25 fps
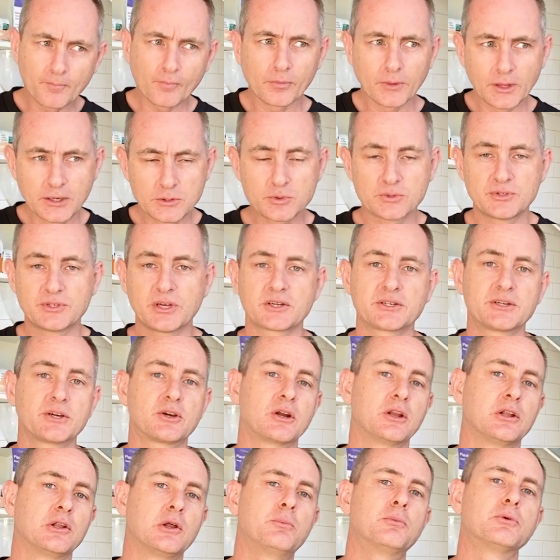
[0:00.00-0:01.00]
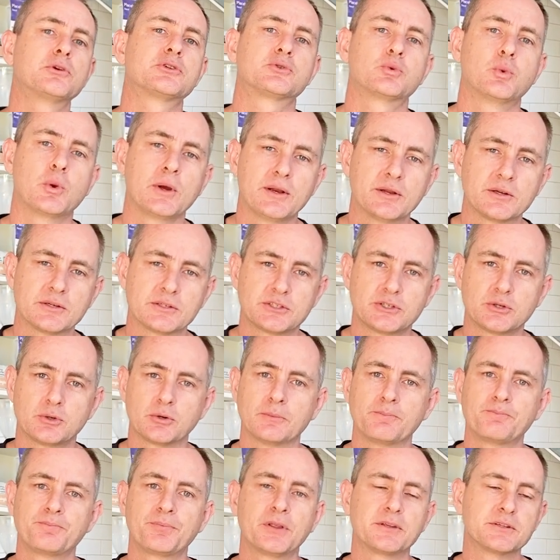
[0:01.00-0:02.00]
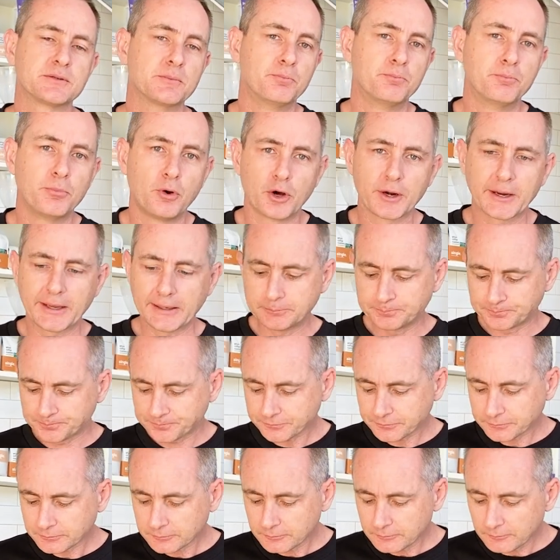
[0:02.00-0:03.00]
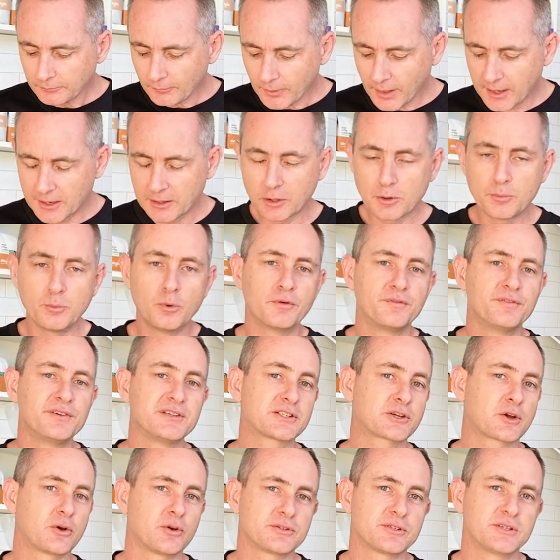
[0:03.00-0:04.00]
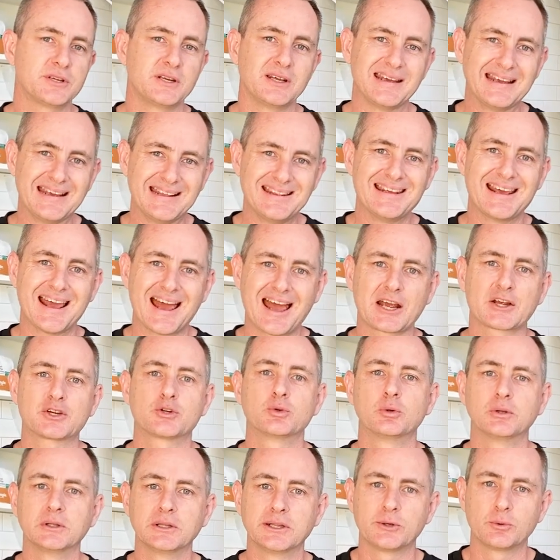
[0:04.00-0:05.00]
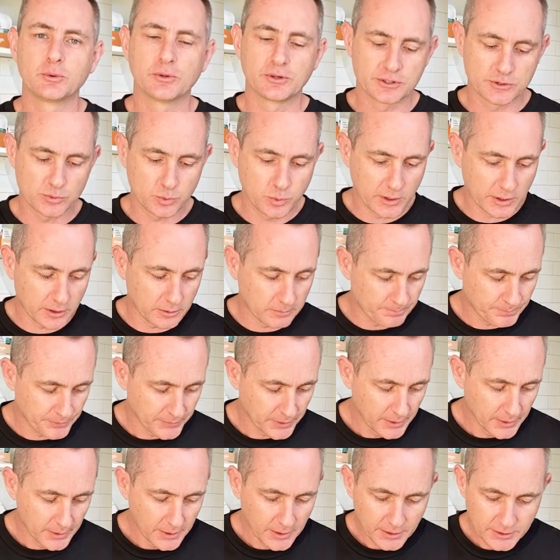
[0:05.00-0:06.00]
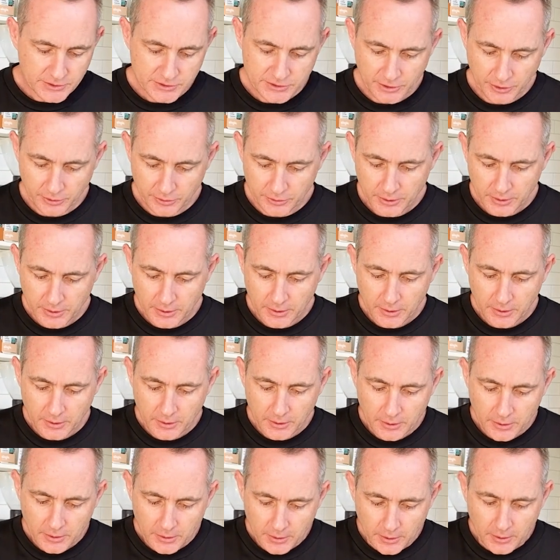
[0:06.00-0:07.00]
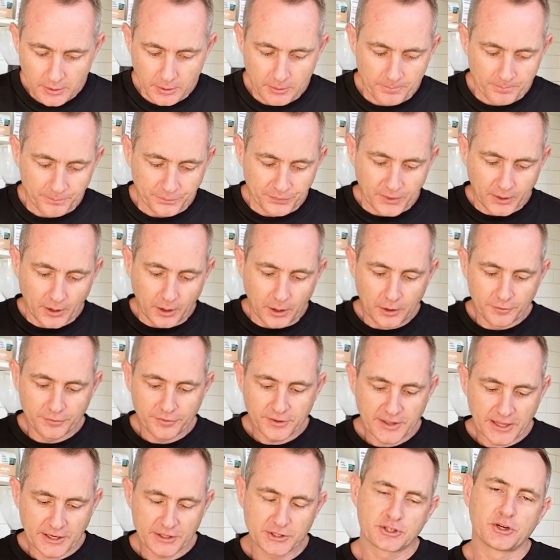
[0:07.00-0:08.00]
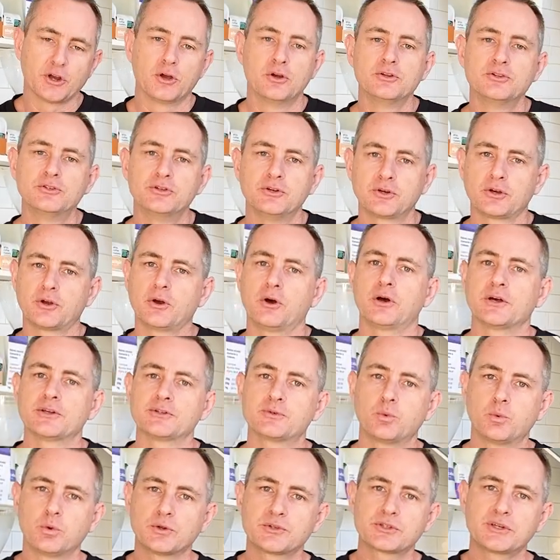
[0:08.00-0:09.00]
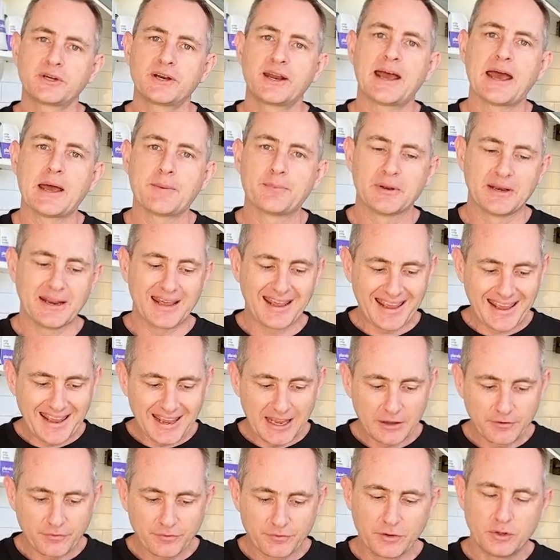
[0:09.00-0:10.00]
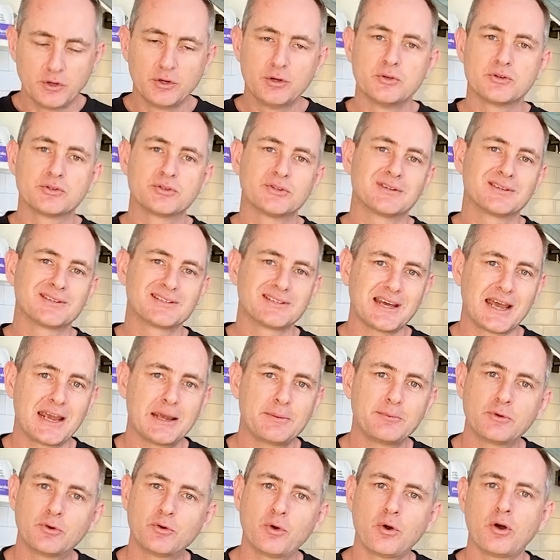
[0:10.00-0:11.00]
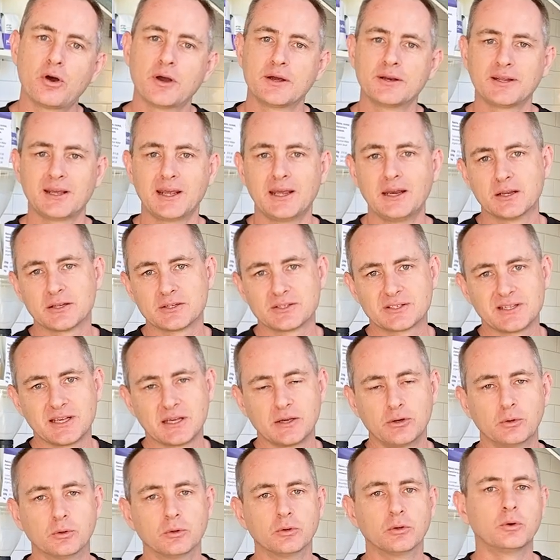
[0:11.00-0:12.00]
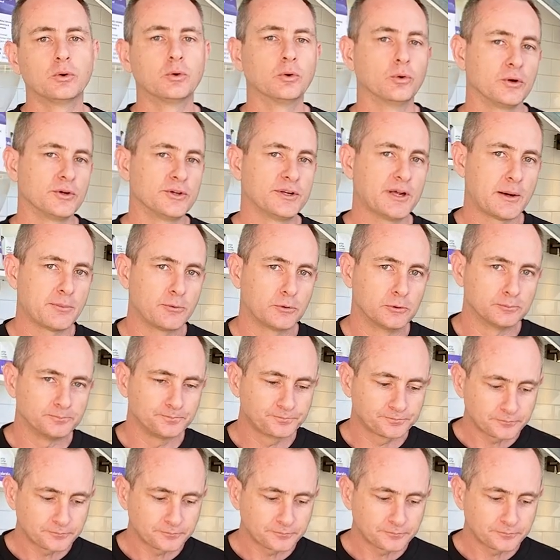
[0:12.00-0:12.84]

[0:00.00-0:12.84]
This one's actually got a lot more sweetness to it, some body, and a lot more viscosity in the actual liquid as well. So hopefully that shows you guys what's going to happen if you use the same grind in a single or a double.